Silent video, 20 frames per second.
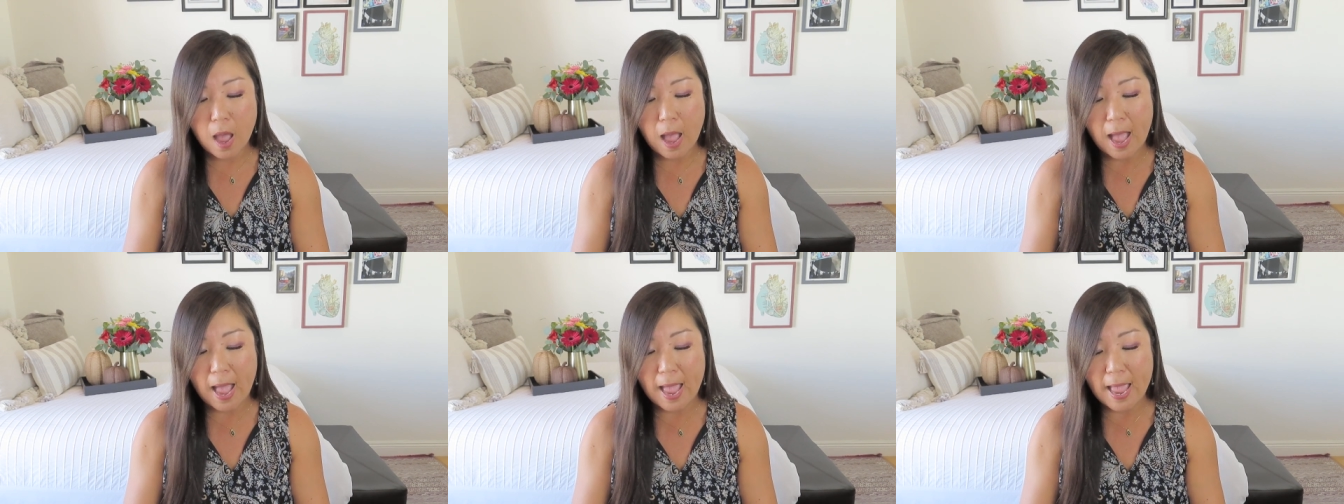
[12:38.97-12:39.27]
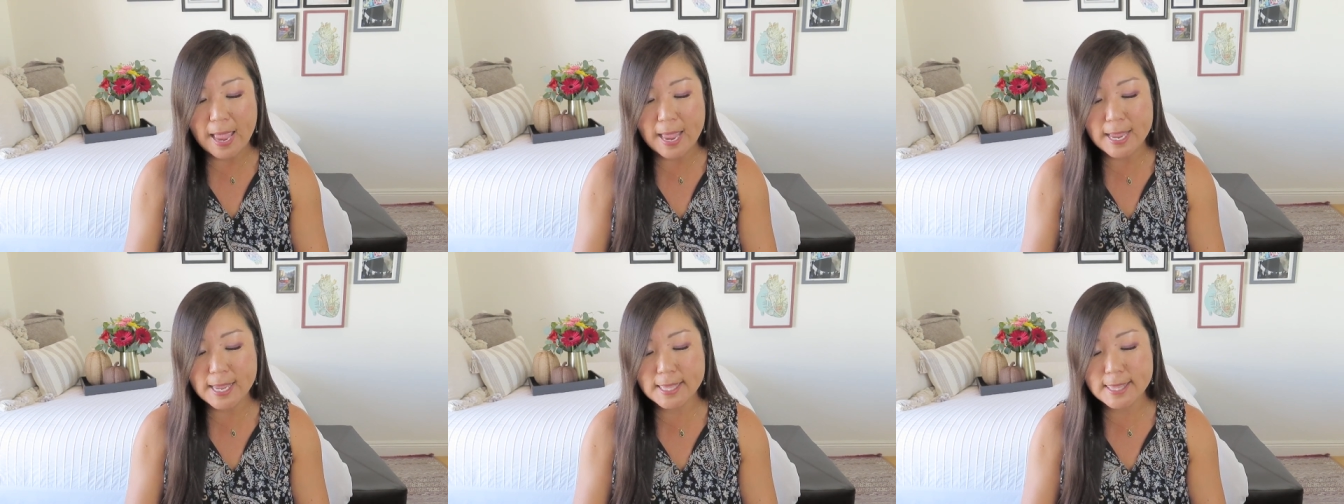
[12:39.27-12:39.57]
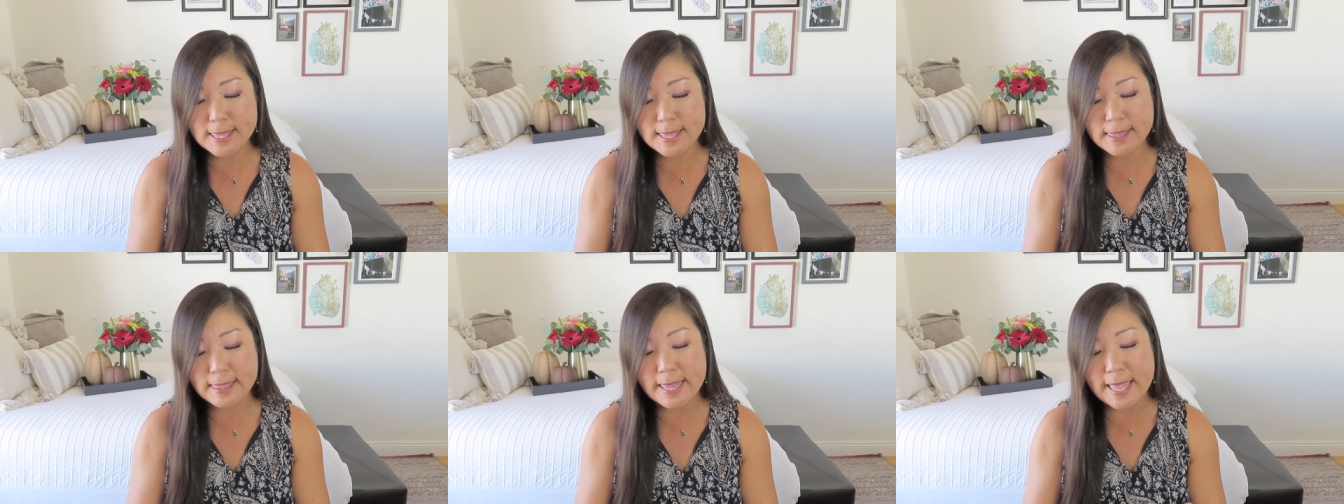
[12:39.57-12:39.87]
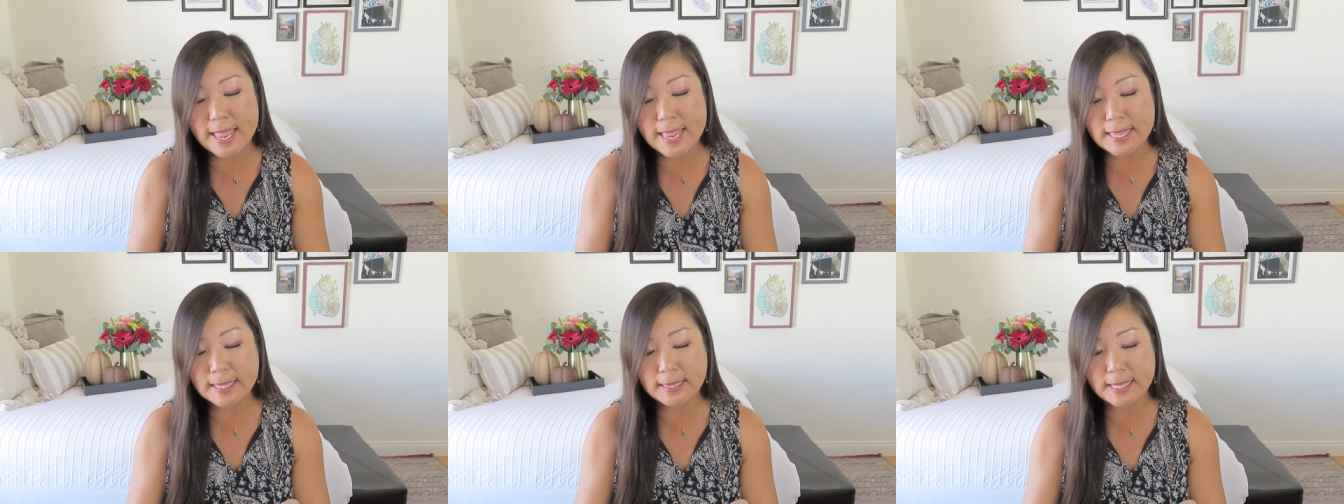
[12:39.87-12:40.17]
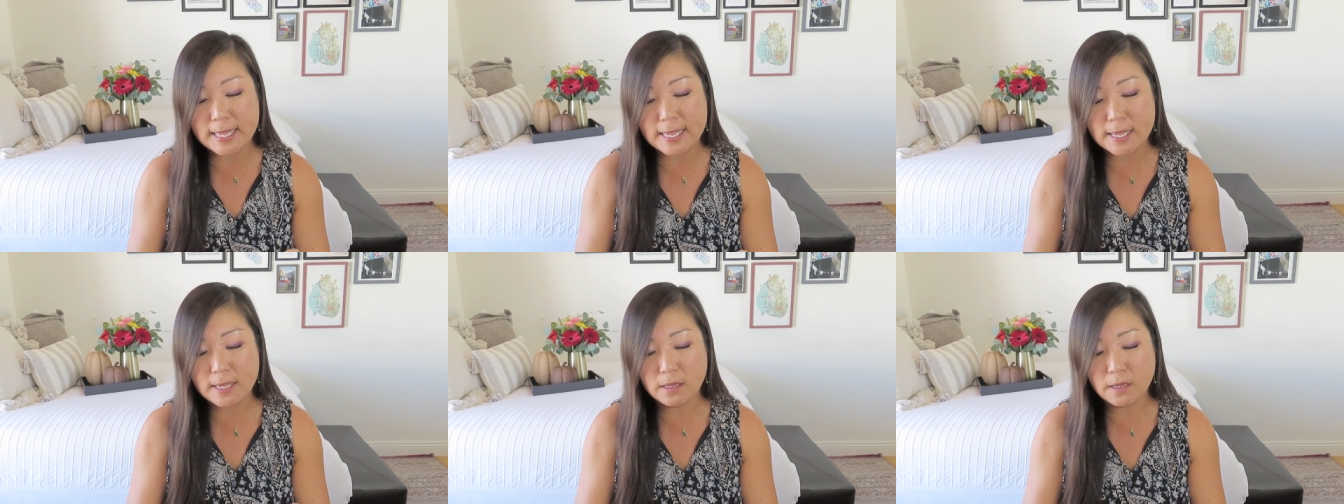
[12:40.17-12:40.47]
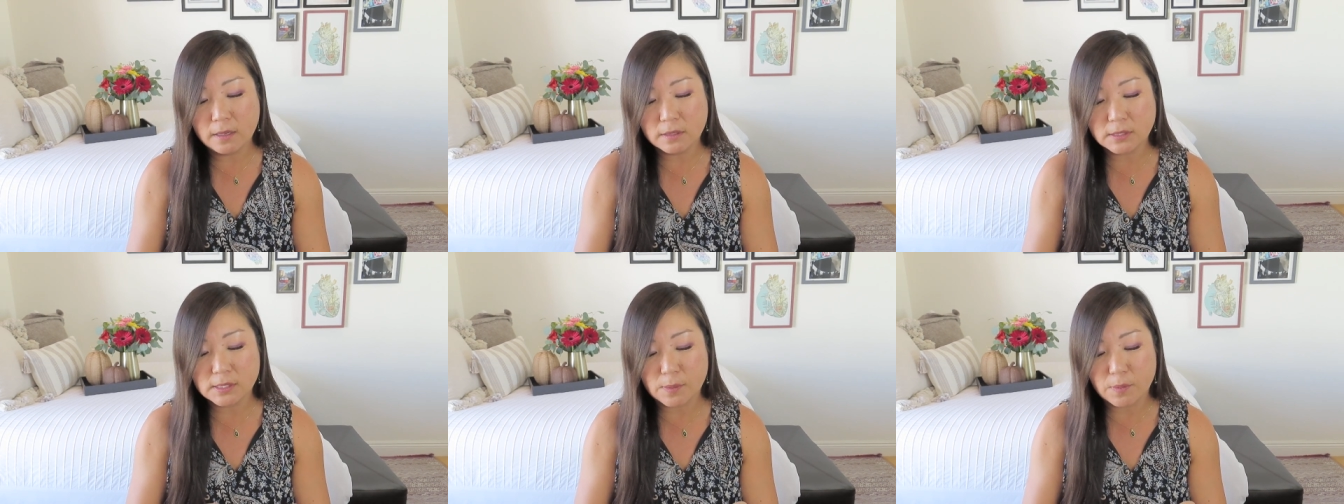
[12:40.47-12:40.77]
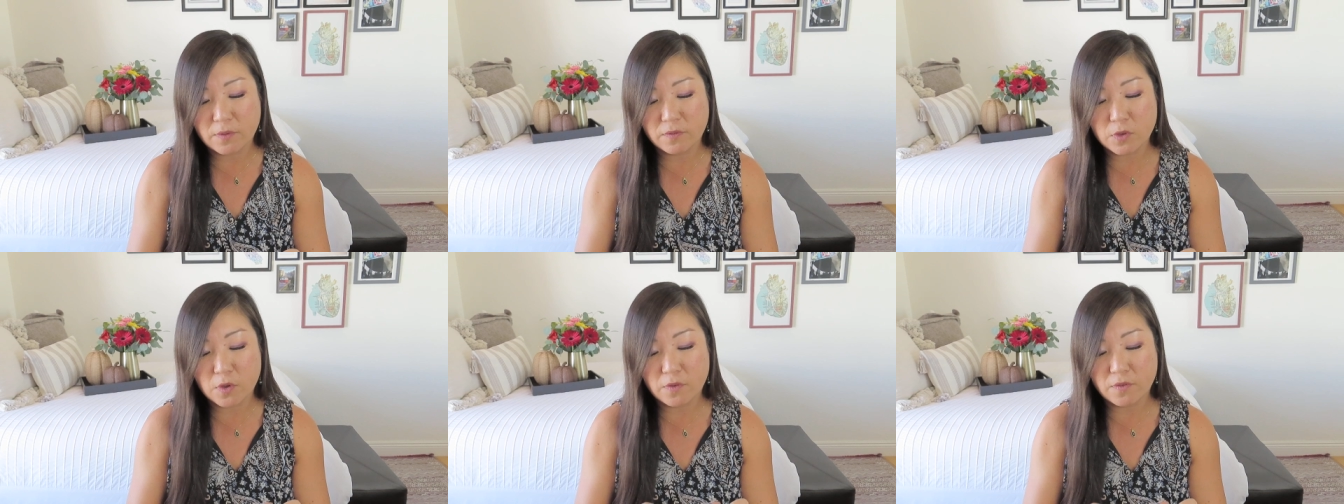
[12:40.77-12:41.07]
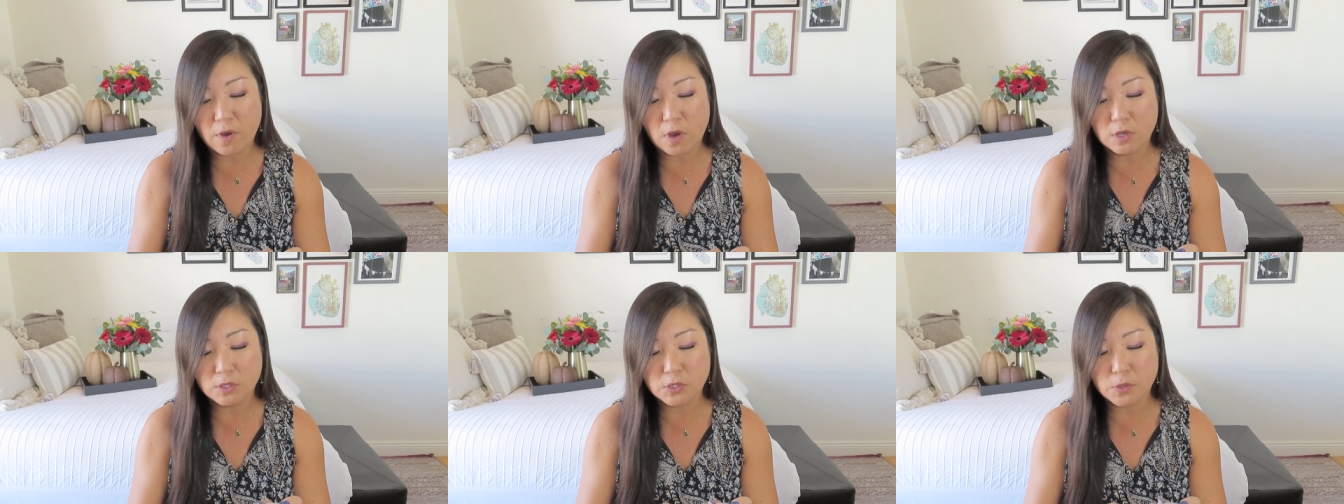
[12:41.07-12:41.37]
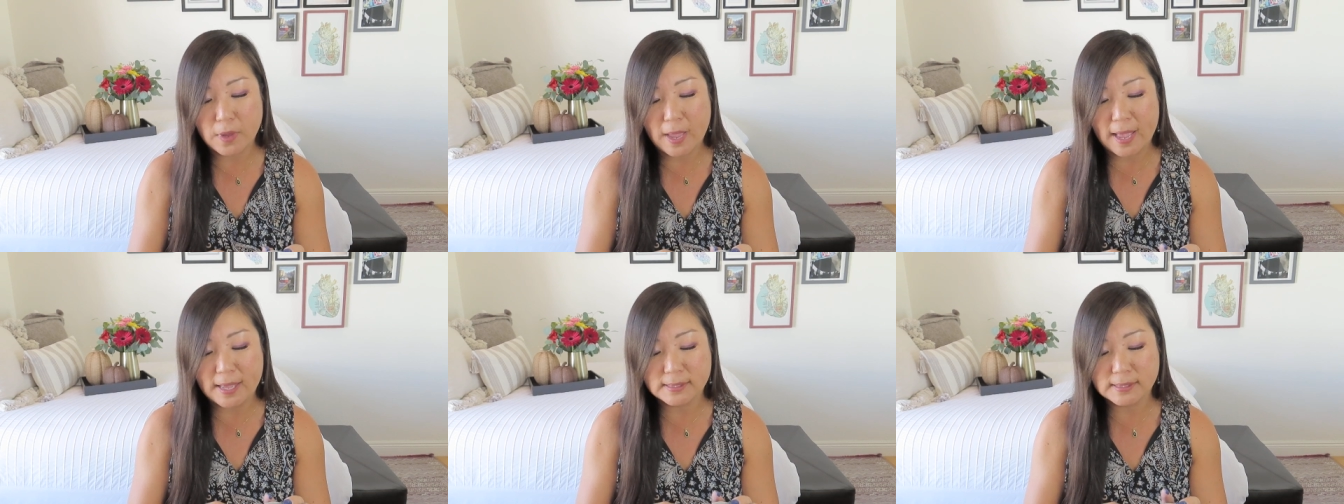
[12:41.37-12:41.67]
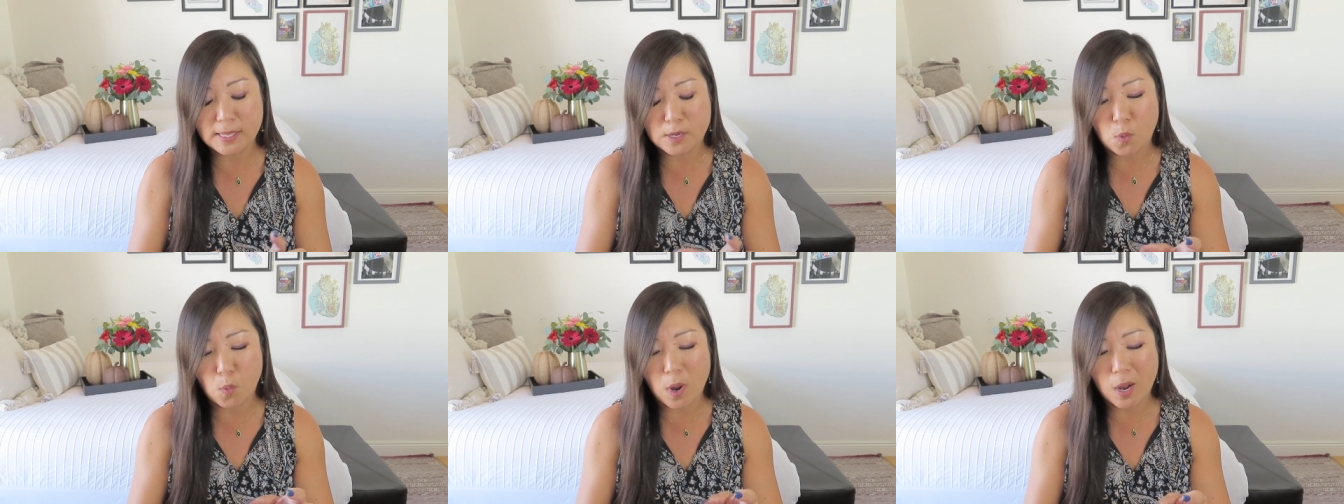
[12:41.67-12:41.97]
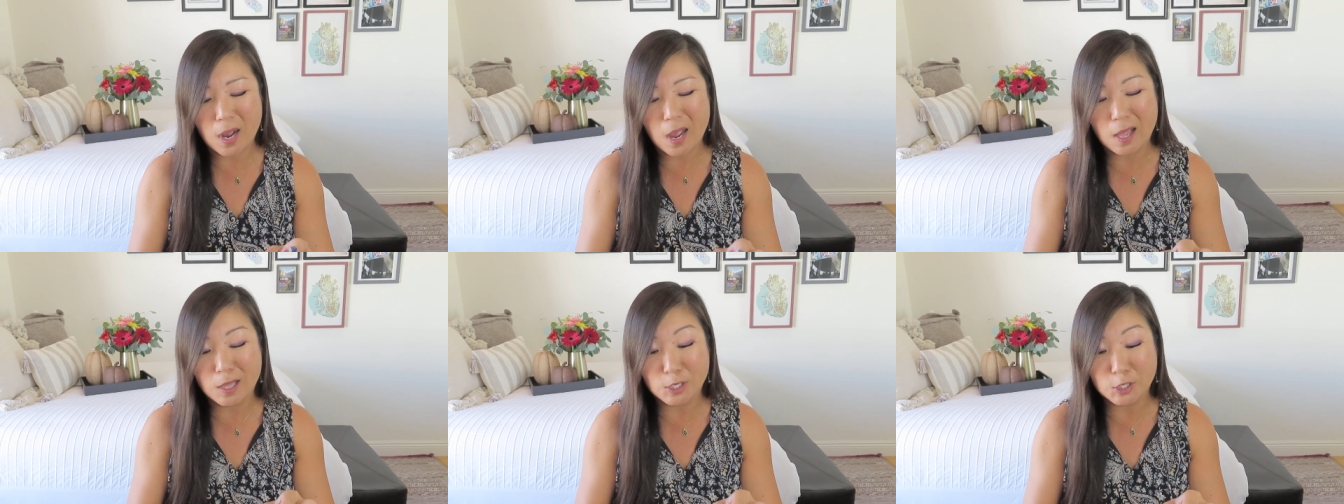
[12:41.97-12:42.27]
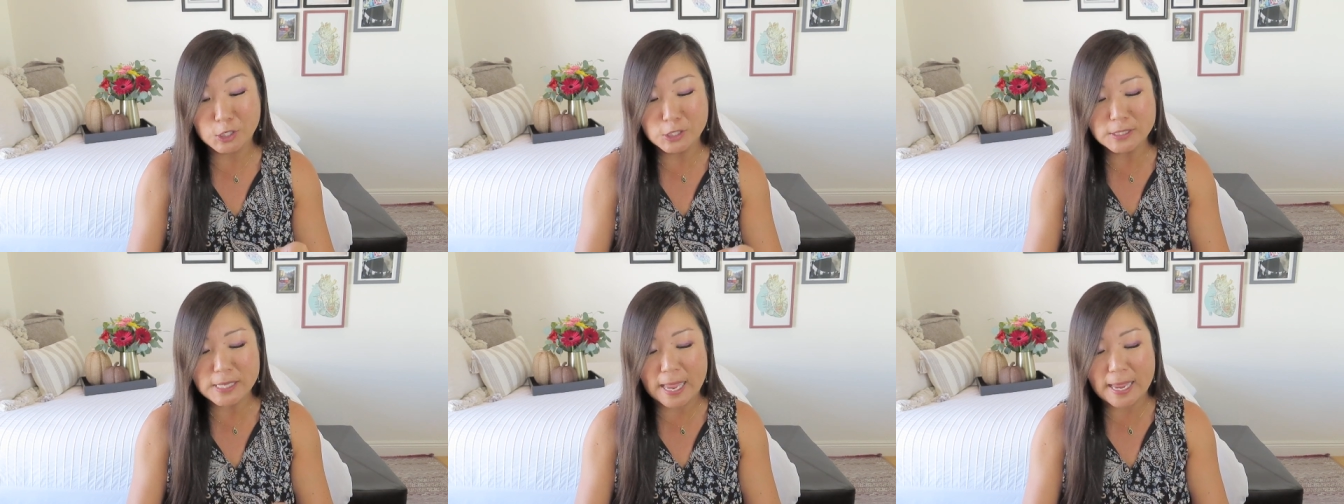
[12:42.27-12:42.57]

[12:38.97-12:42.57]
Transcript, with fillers: I lately, some of you have also asked like what colors.